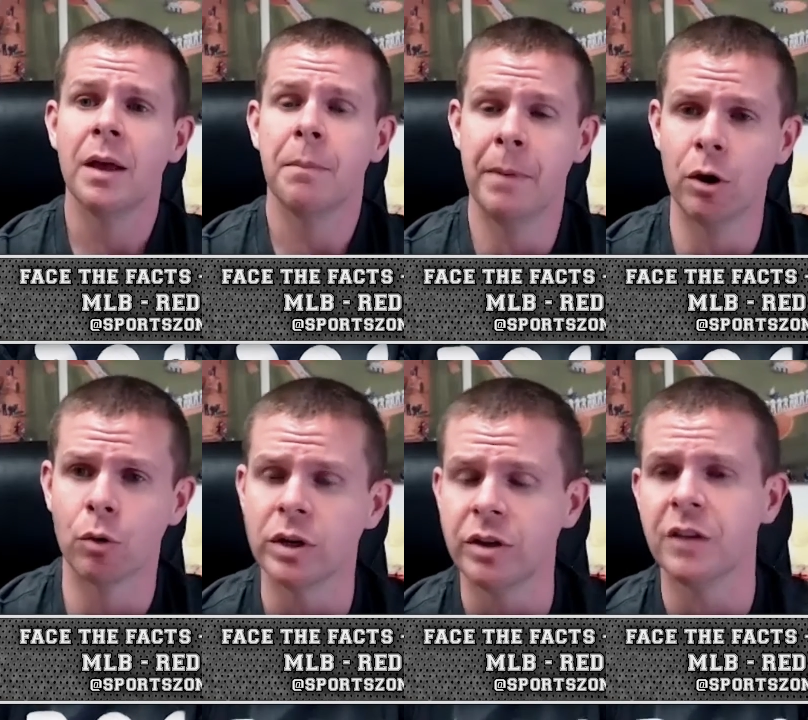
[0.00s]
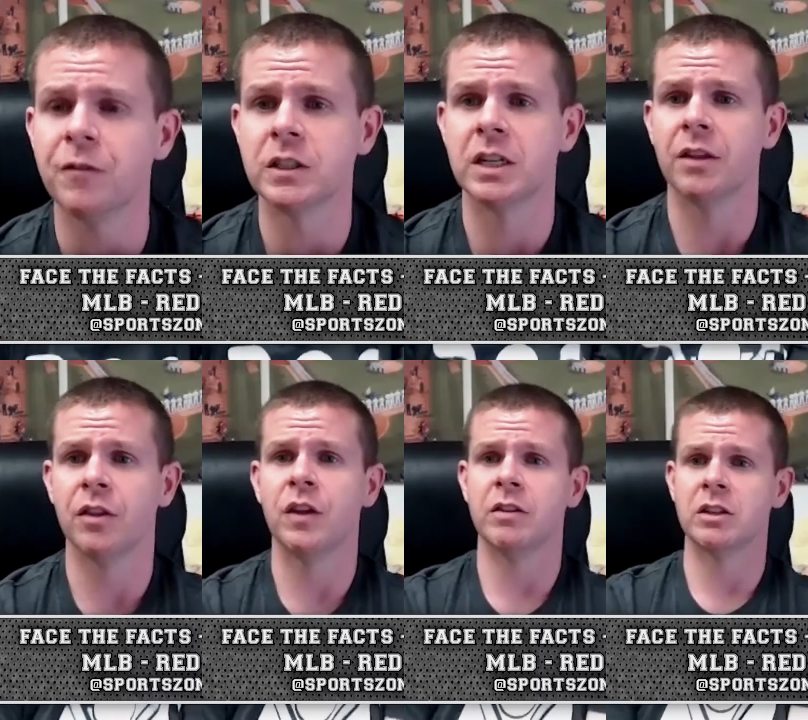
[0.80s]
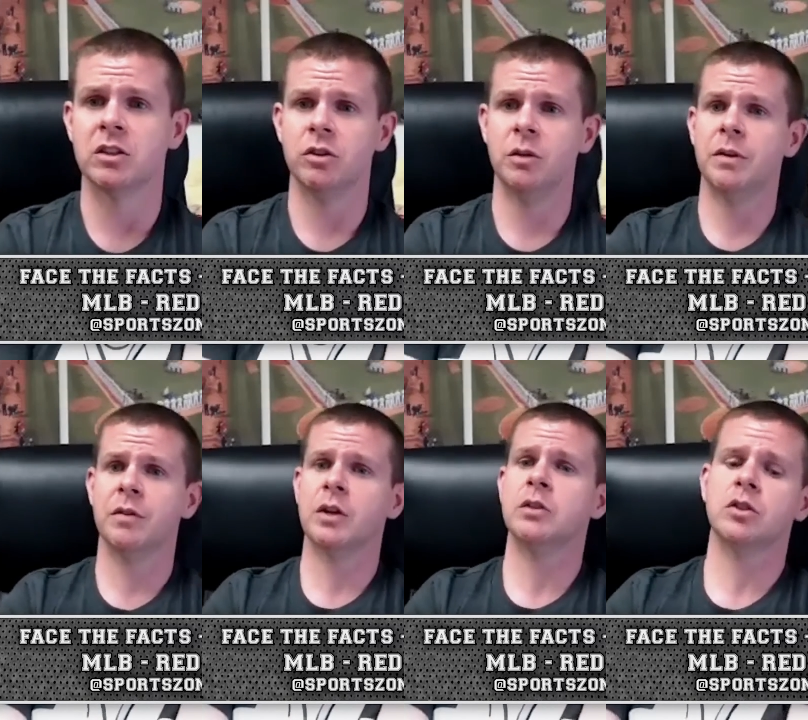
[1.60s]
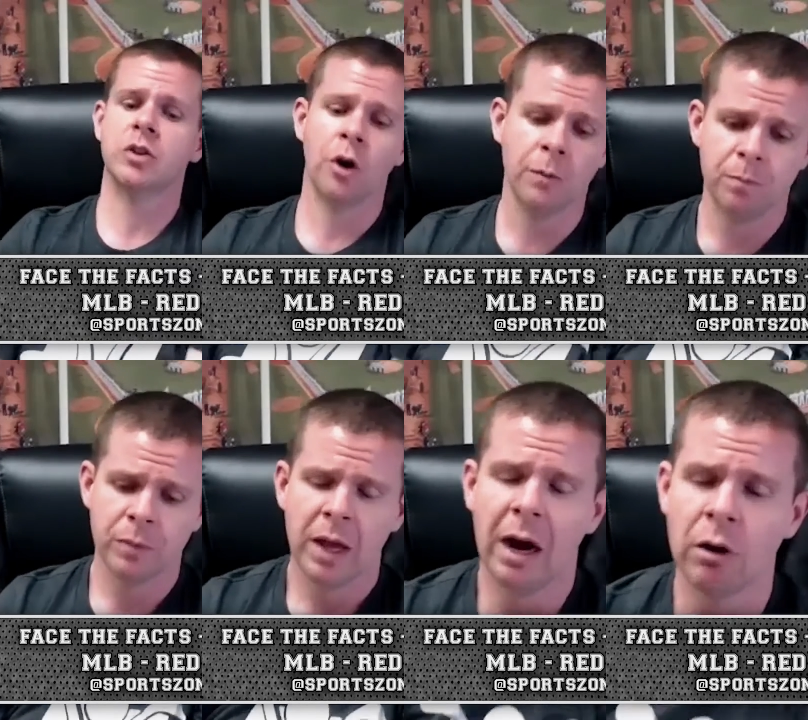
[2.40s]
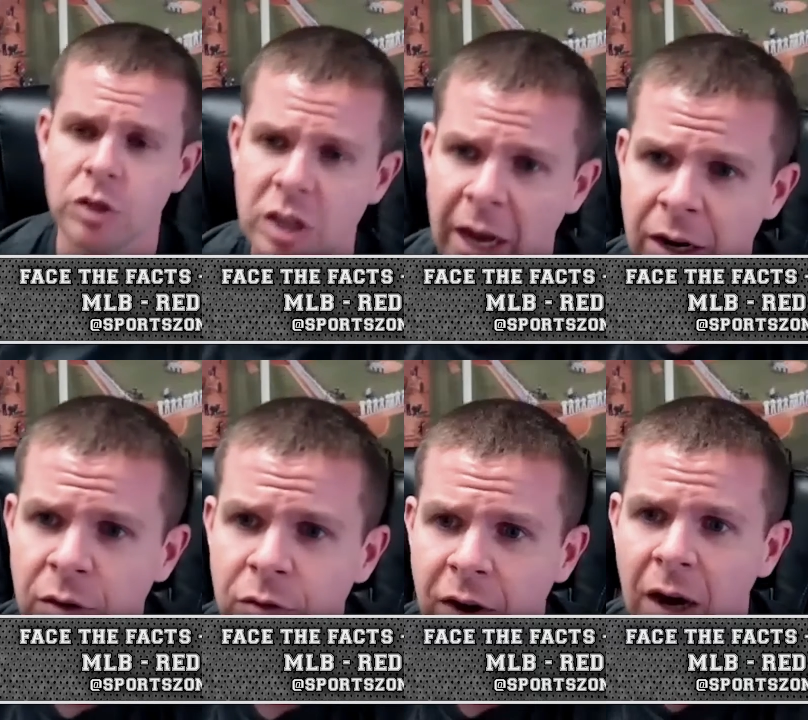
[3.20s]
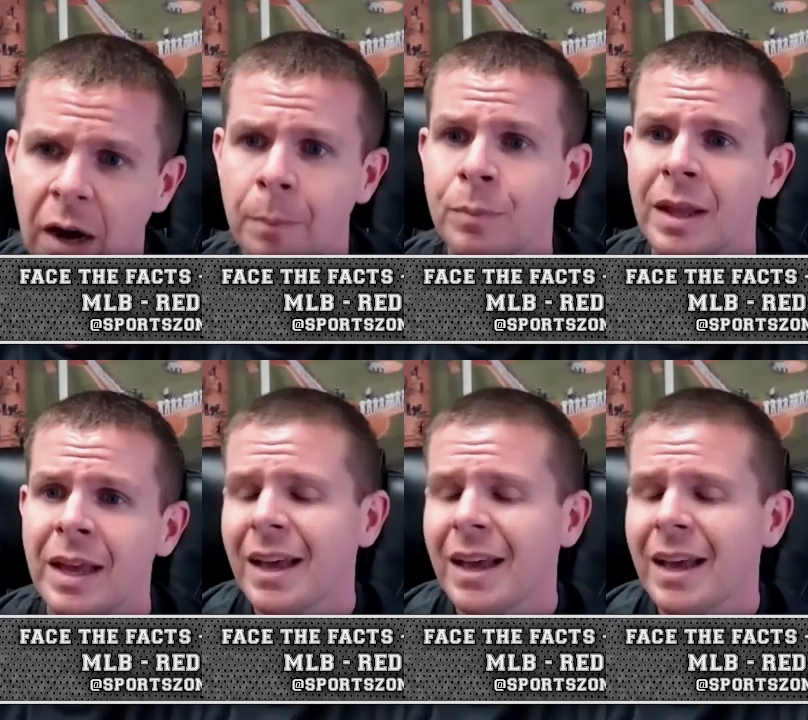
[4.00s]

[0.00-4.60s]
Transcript: Middle relief is another thing that's a little bit of a concern outside of um,